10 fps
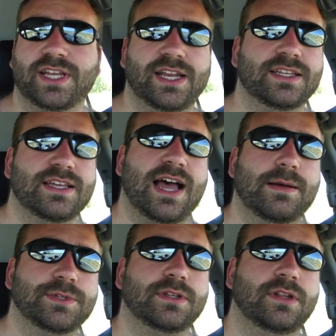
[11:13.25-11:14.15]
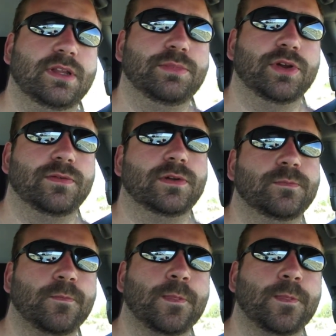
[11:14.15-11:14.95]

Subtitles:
It is absolutely beautiful.